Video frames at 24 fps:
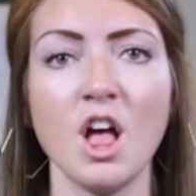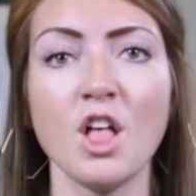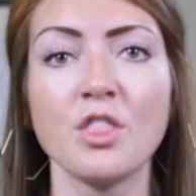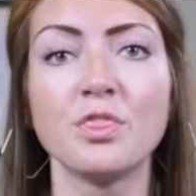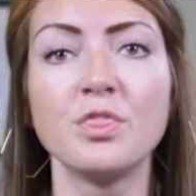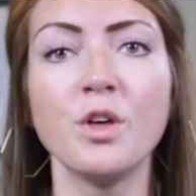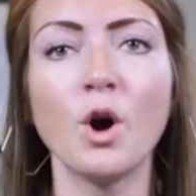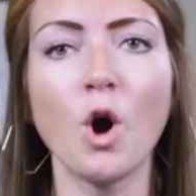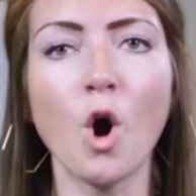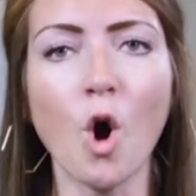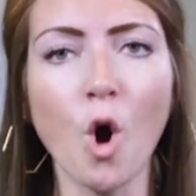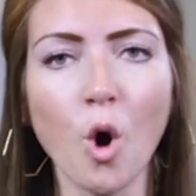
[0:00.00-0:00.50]

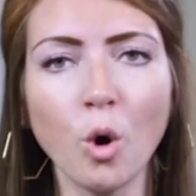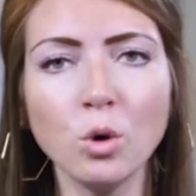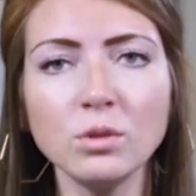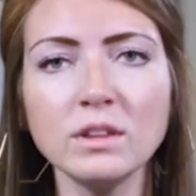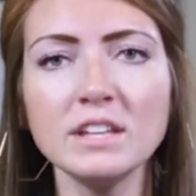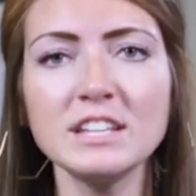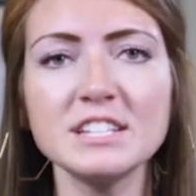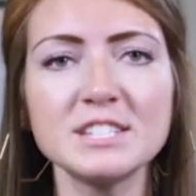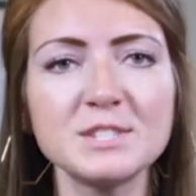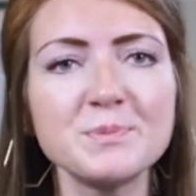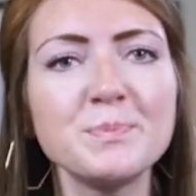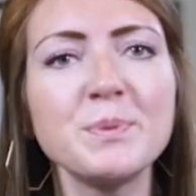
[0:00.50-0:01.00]
the
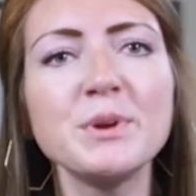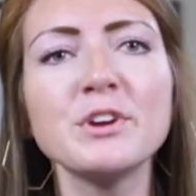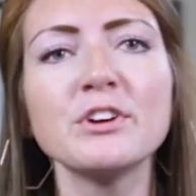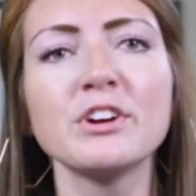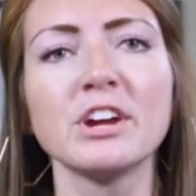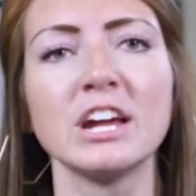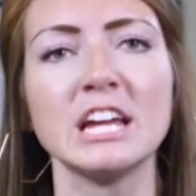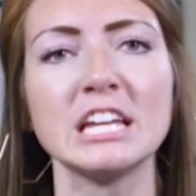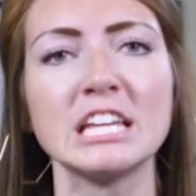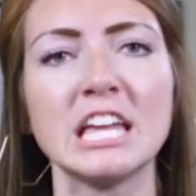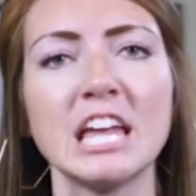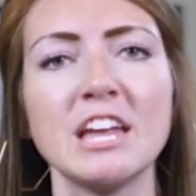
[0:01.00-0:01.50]
Holy
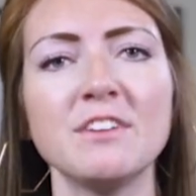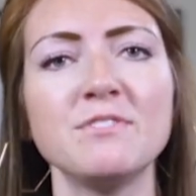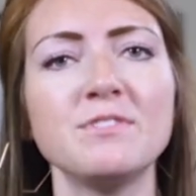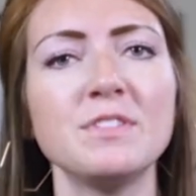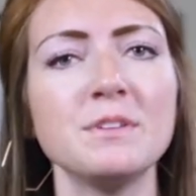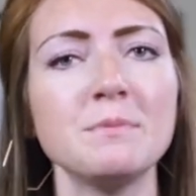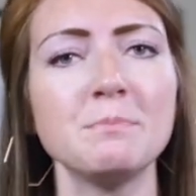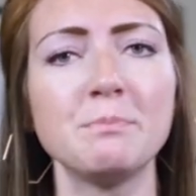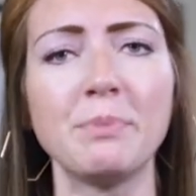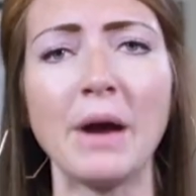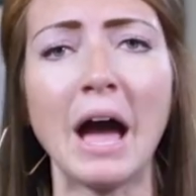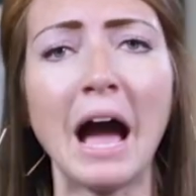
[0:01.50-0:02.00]
Spirit gave
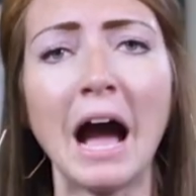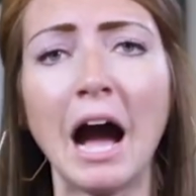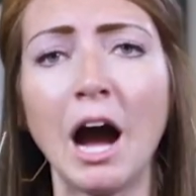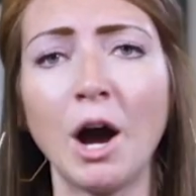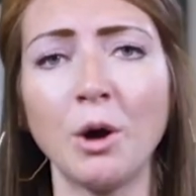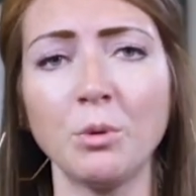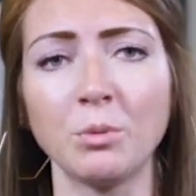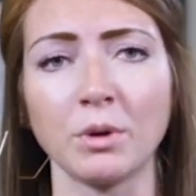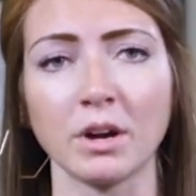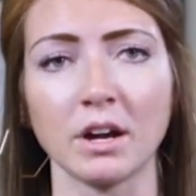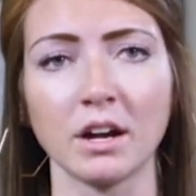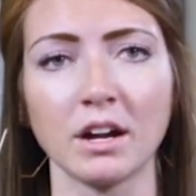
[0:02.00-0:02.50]
them
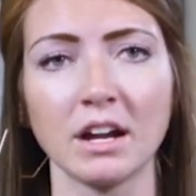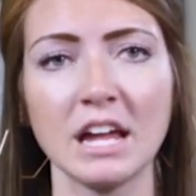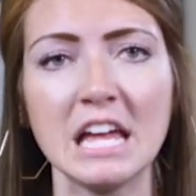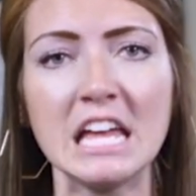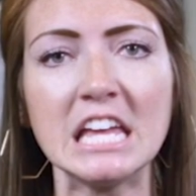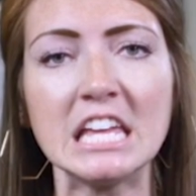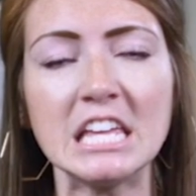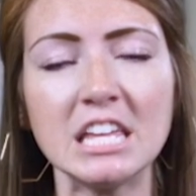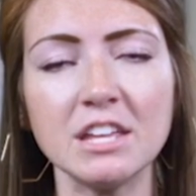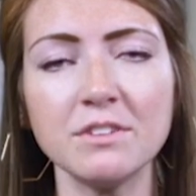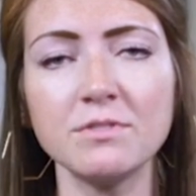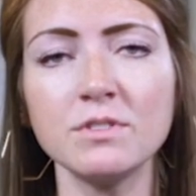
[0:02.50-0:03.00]
power,
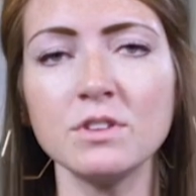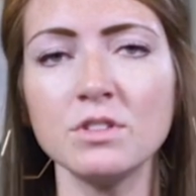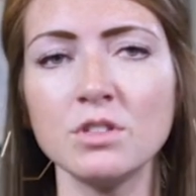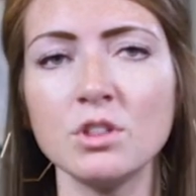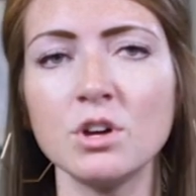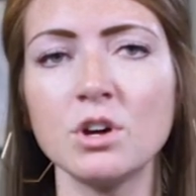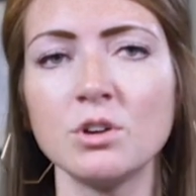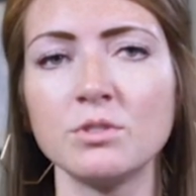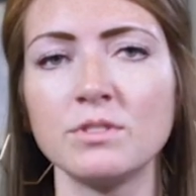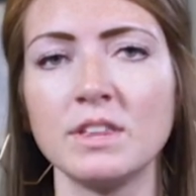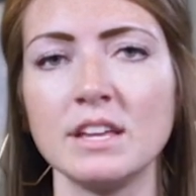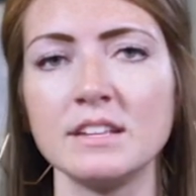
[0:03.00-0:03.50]
even
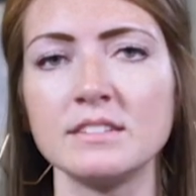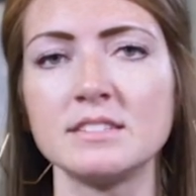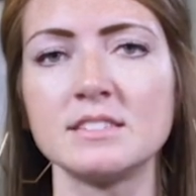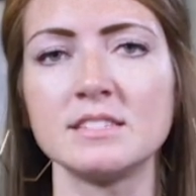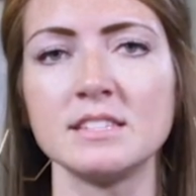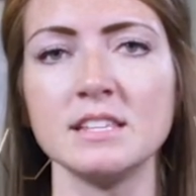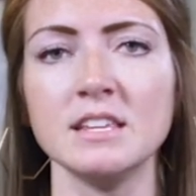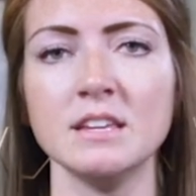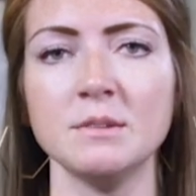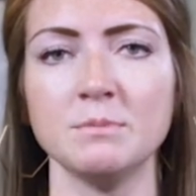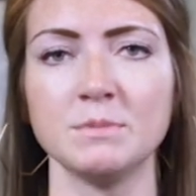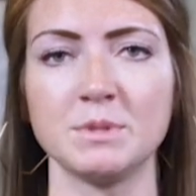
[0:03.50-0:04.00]
though they
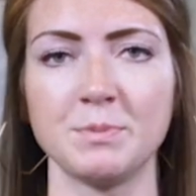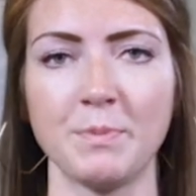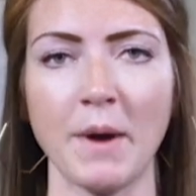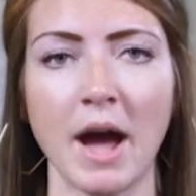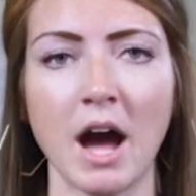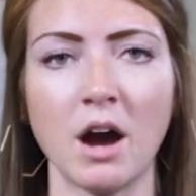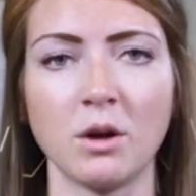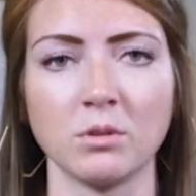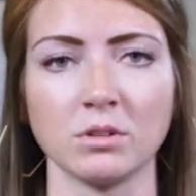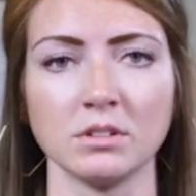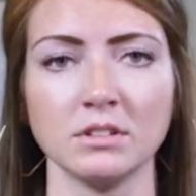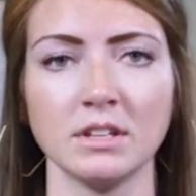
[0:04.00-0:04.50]
seemed
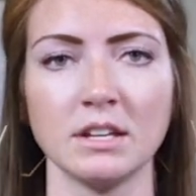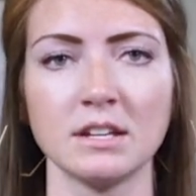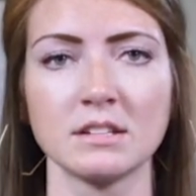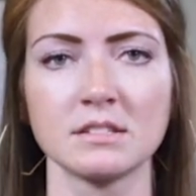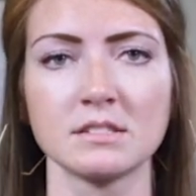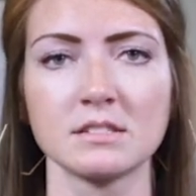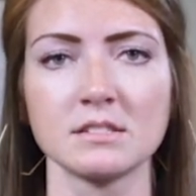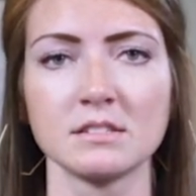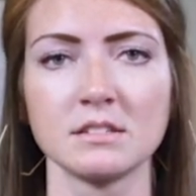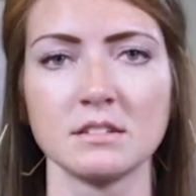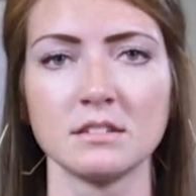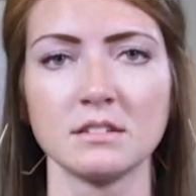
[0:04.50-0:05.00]

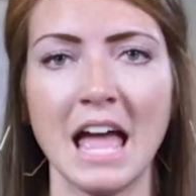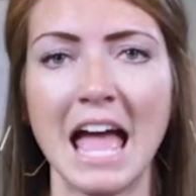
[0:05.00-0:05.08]
powerless.